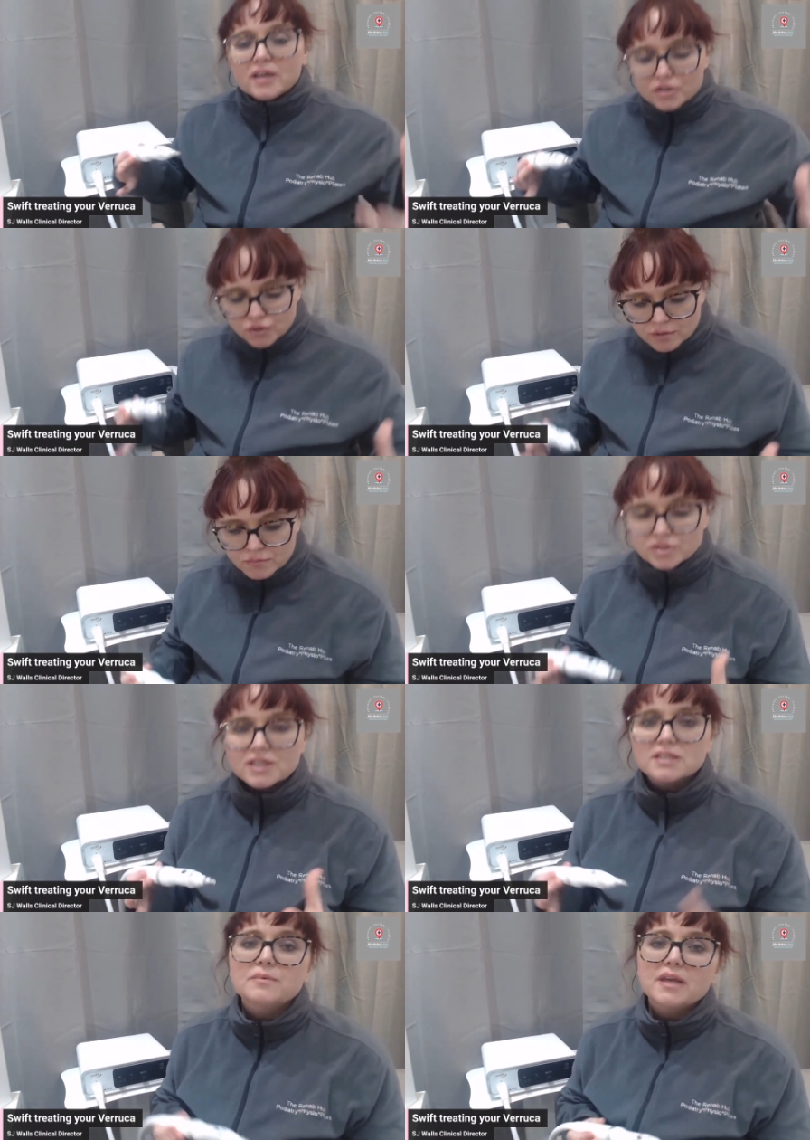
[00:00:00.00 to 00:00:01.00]
So your immune
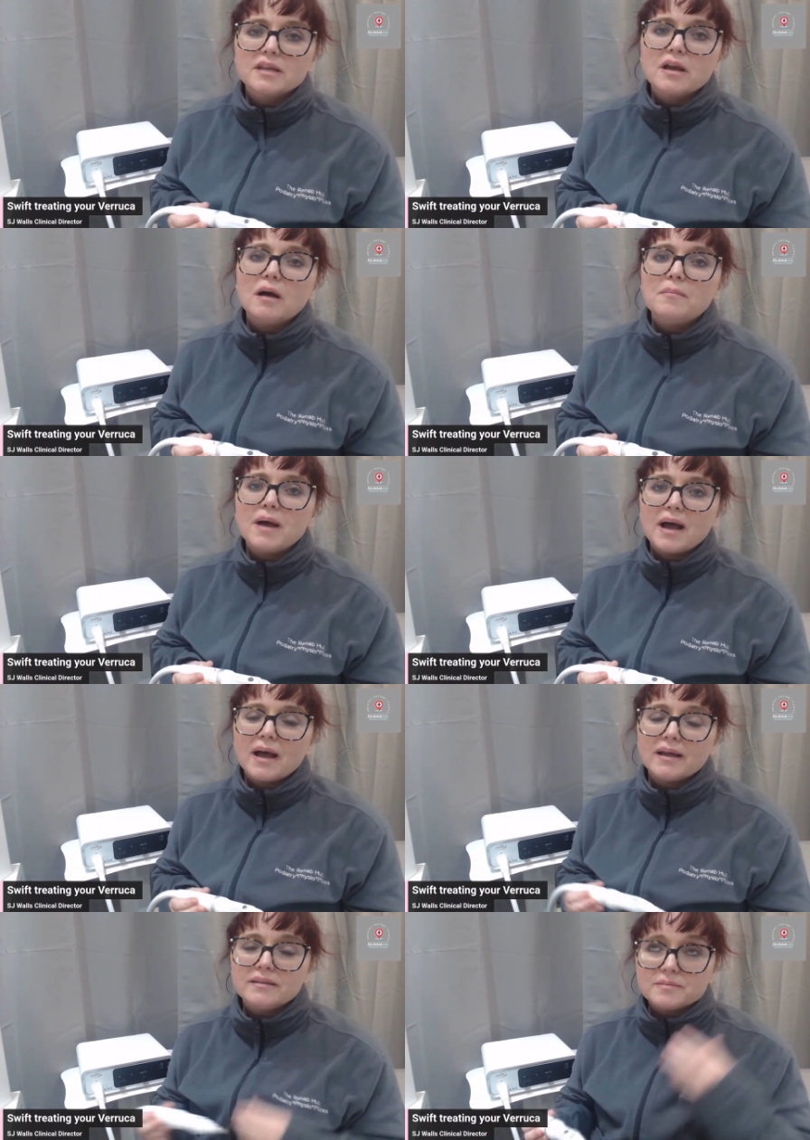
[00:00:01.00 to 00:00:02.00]
system will then come
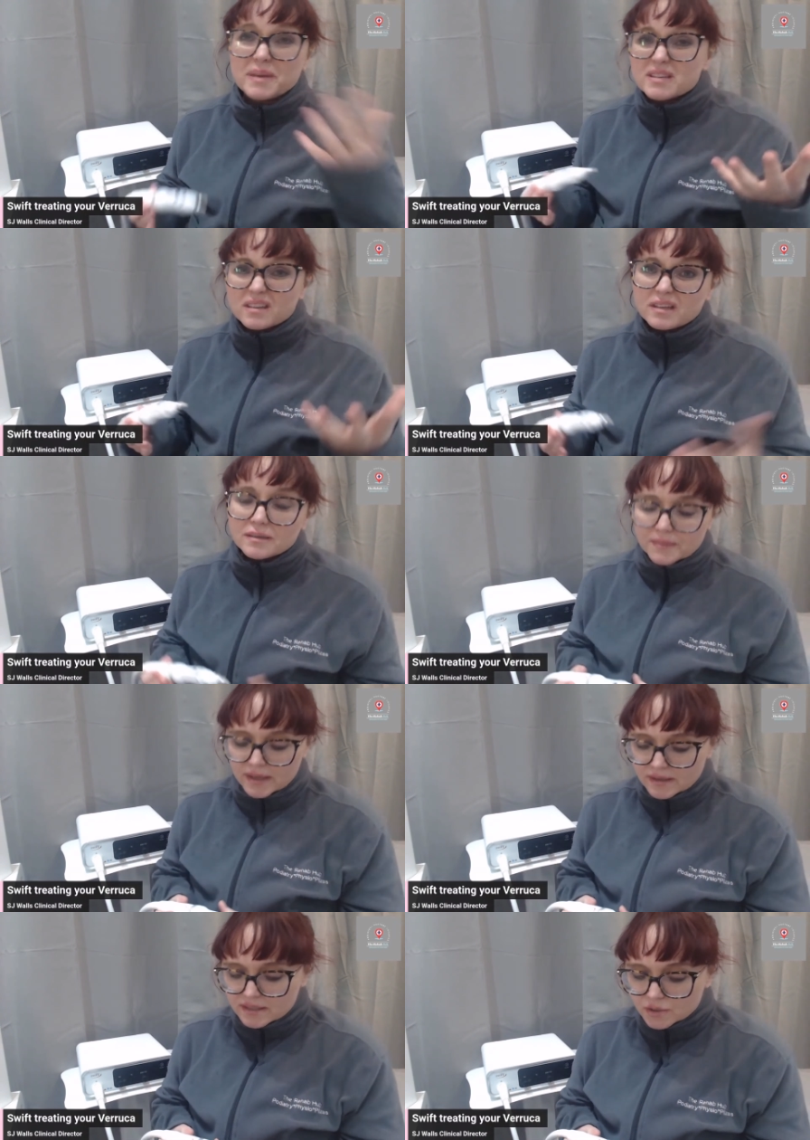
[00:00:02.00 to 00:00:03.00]
and basically
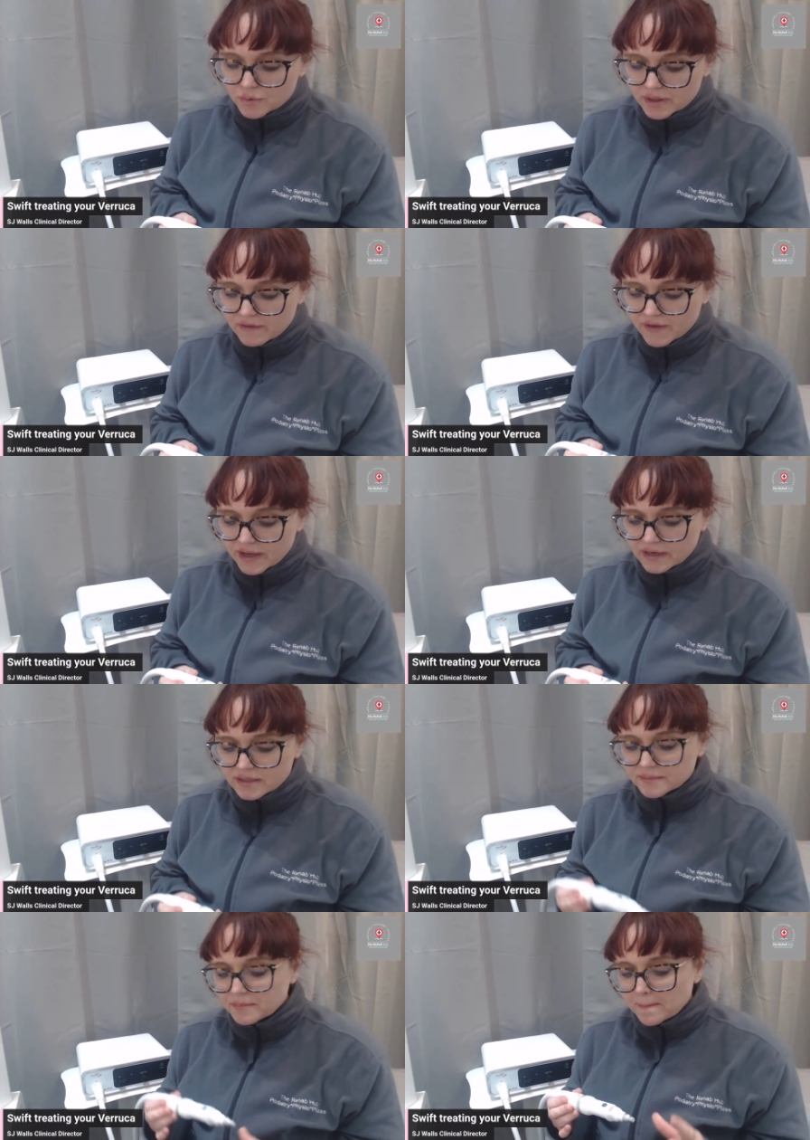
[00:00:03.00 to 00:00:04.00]
deal with that virus.